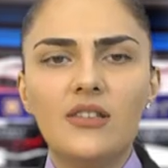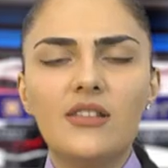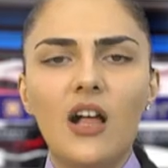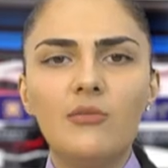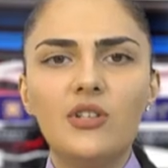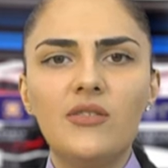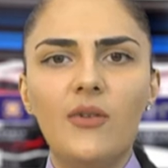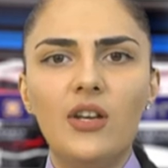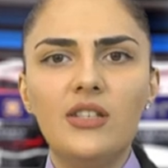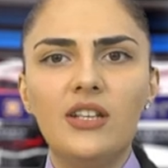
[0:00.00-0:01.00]
Sculptures
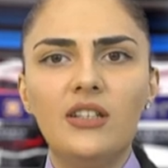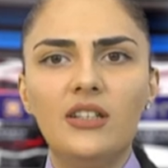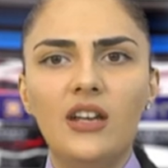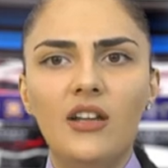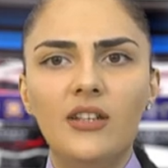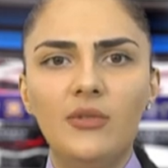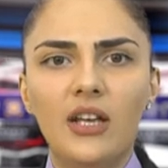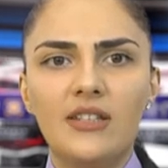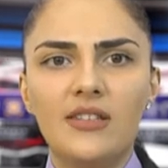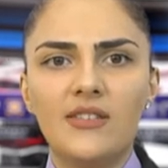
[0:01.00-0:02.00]
were installed in other
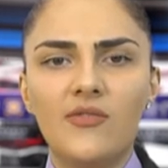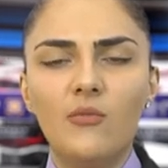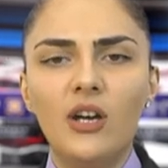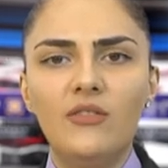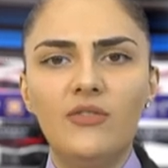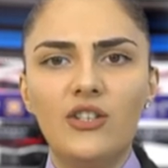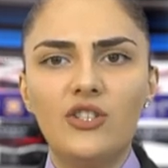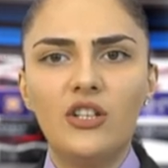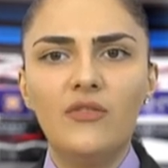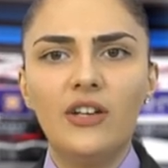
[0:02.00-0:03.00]
places, from
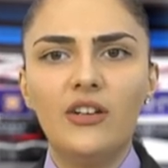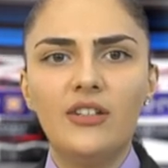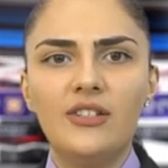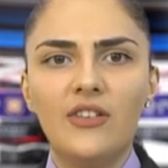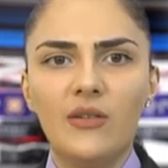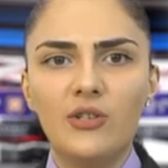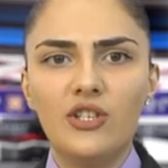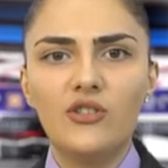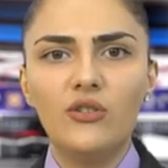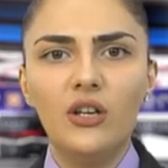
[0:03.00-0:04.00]
conventional figurative
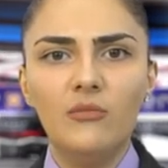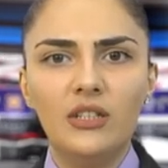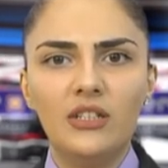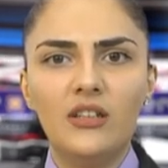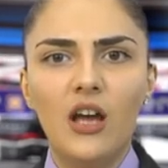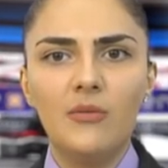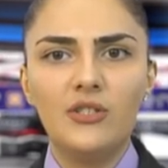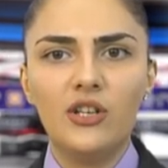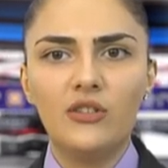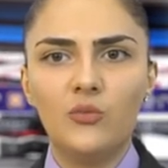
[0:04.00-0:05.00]
images to completely
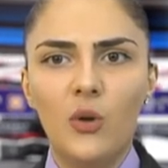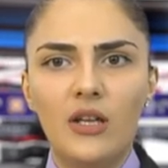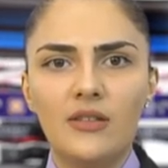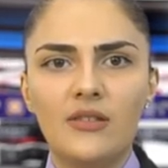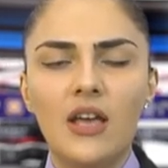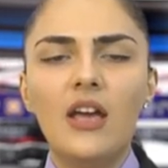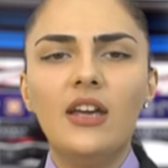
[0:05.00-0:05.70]
abstract ones.